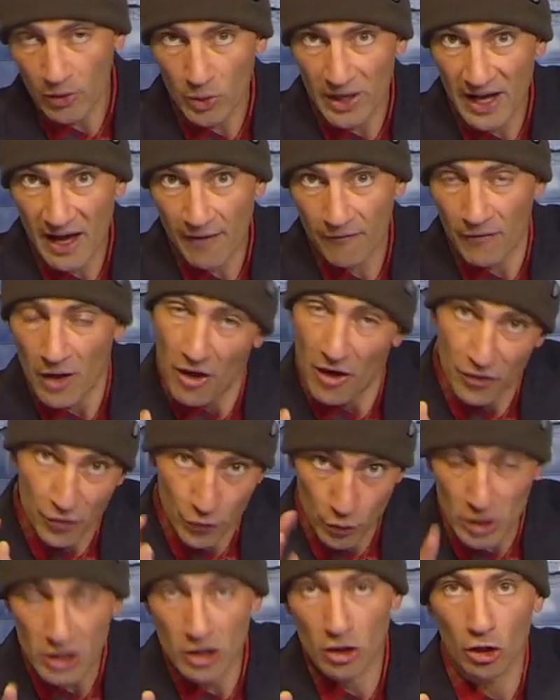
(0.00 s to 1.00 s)
we have
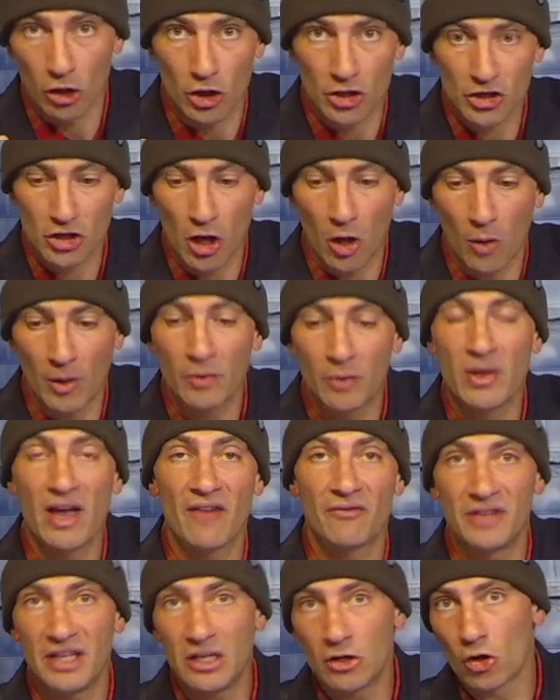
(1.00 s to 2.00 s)
3 girls going. We
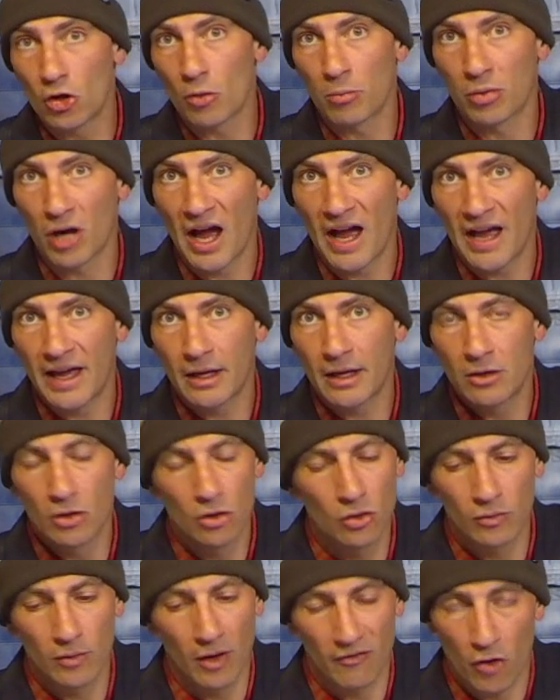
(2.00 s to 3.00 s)
have Nina O'Brien,
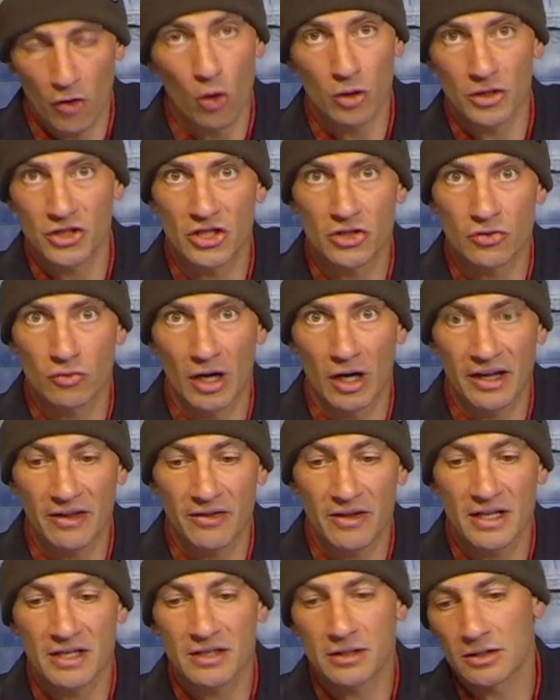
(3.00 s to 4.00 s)
who, of course, she's running
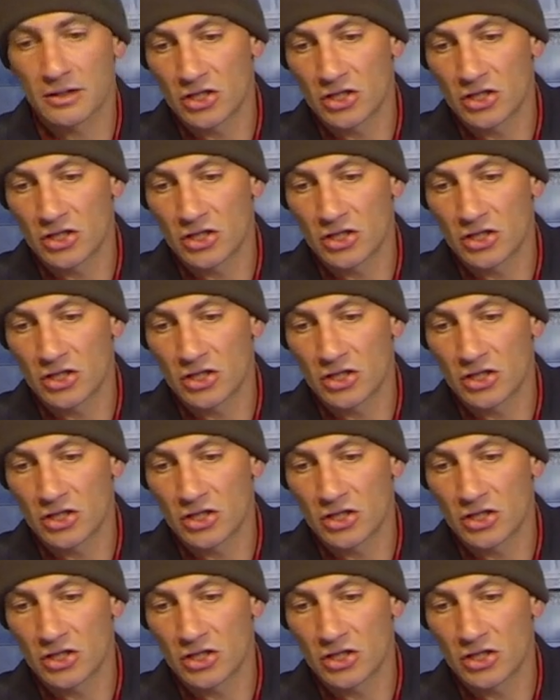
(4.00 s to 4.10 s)
this.